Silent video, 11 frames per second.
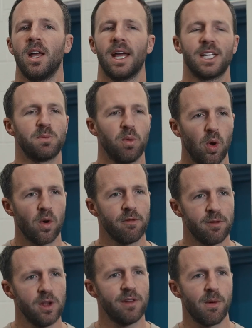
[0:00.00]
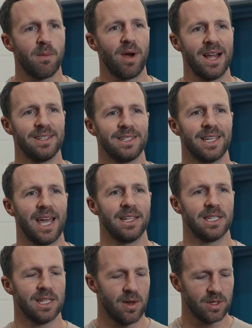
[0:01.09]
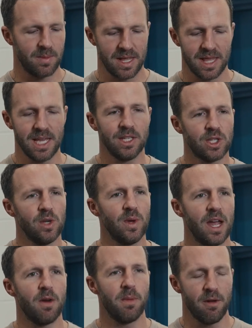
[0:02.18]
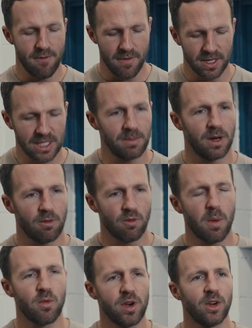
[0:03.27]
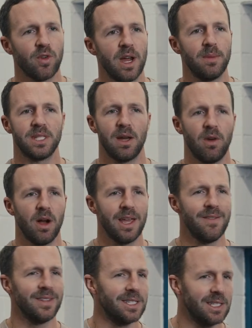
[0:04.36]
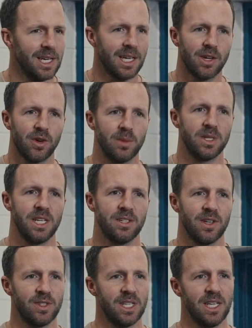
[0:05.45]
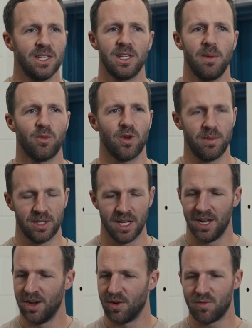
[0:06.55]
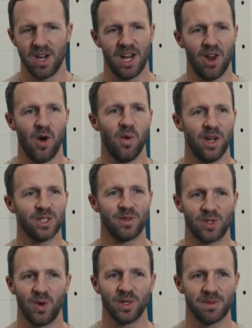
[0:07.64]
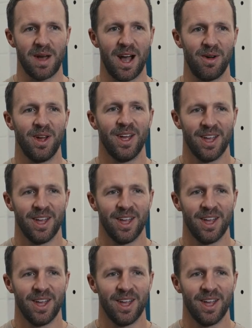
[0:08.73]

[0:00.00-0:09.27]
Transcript: exploring a few different brands to get into those. I mean, these two here are both very similar, rubbery grips. There are even stickier grips than this. I've seen some grips, really long ones. We talked about